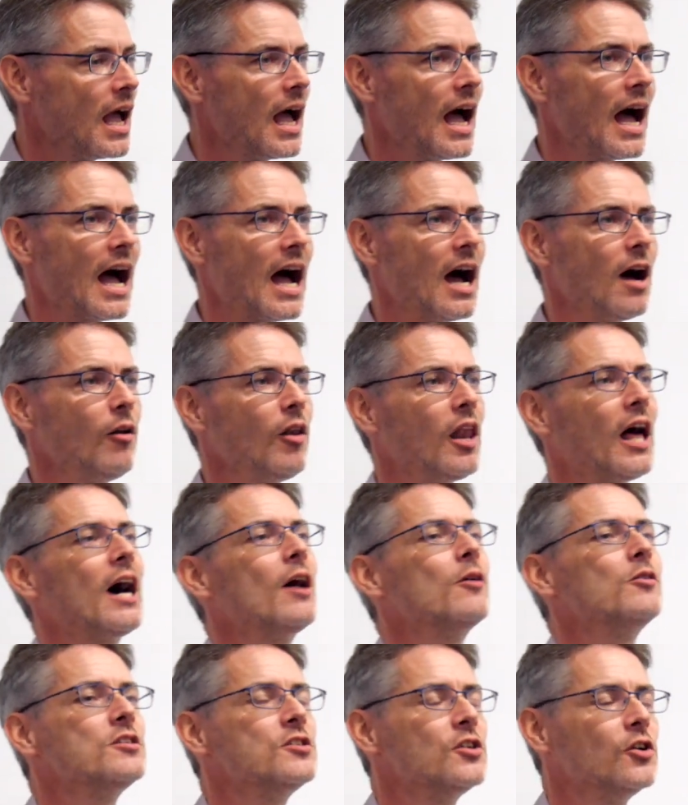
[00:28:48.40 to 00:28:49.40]
how
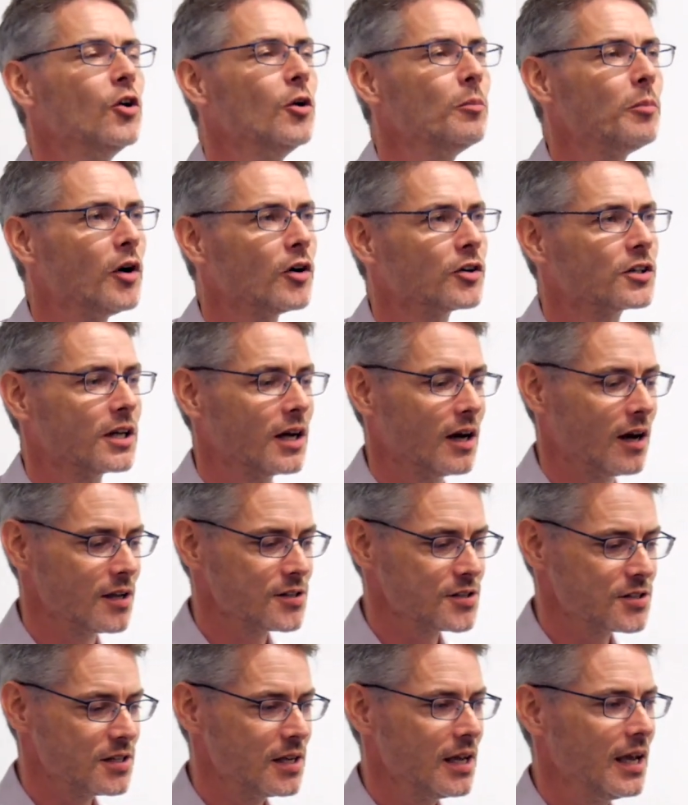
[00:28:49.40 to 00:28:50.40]
loud is your
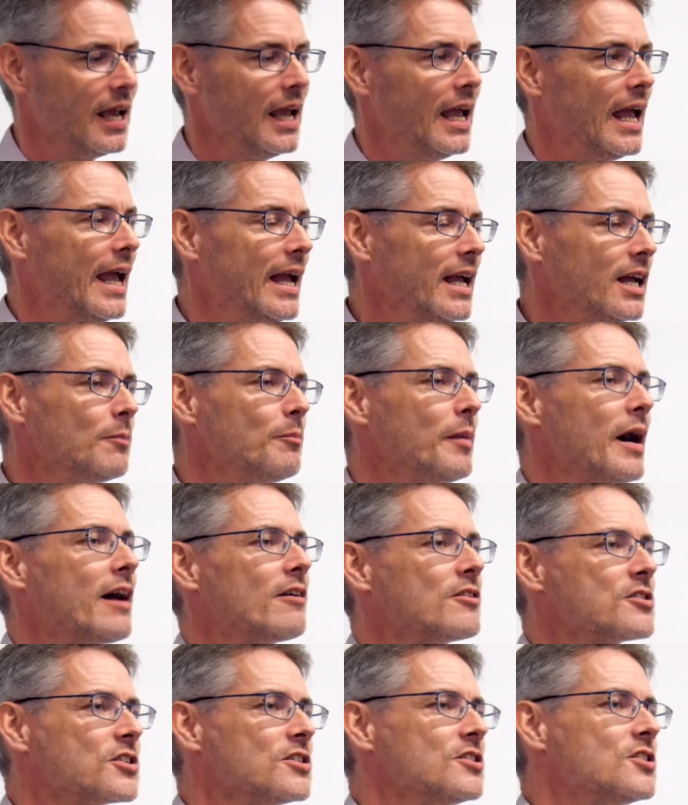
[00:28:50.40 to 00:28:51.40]
podcast in
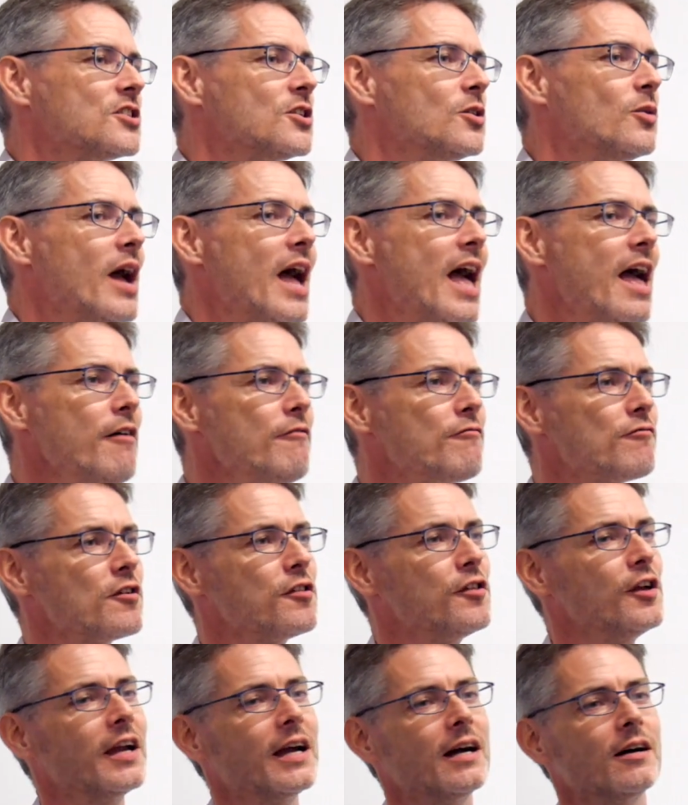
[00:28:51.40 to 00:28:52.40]
comparison to
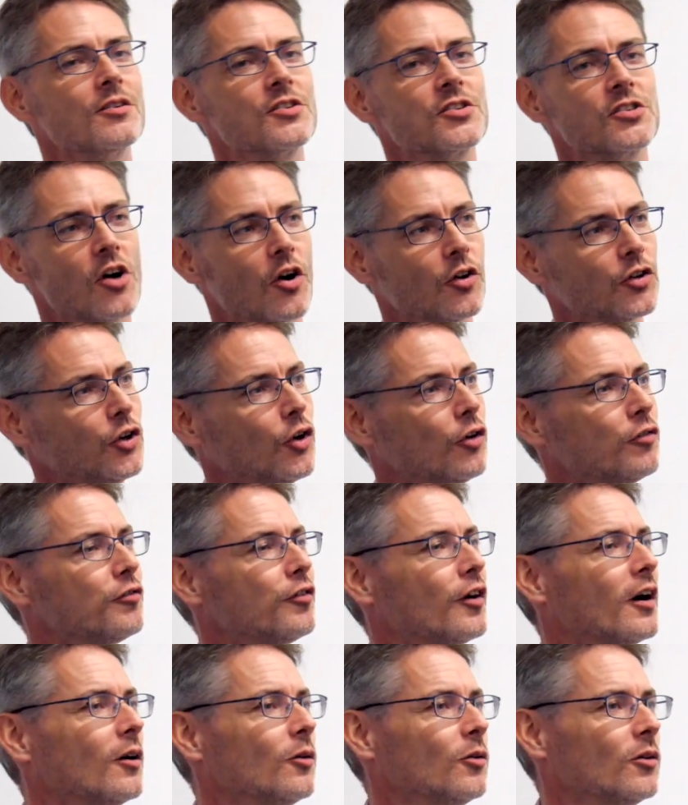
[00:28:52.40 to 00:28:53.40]
everything else on your
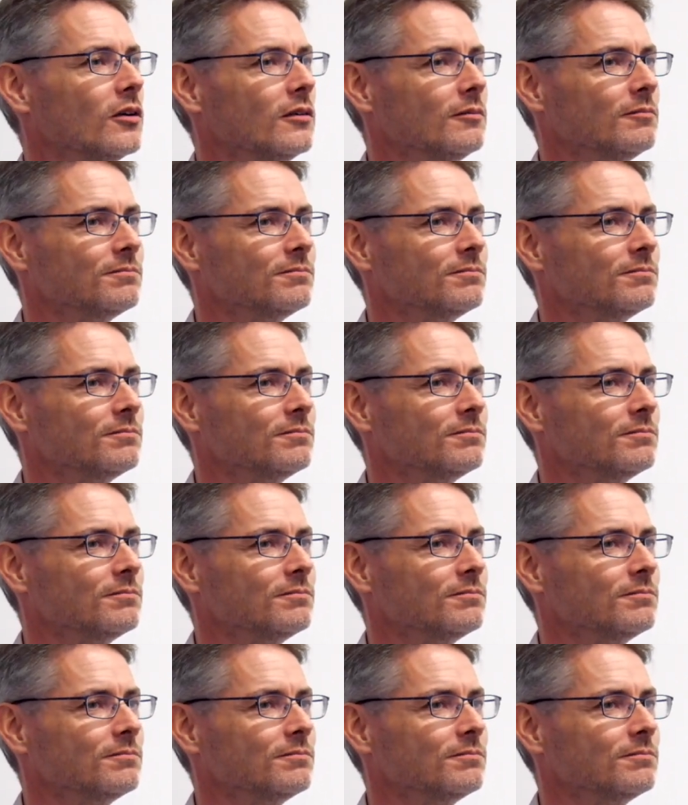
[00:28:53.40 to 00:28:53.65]
phone.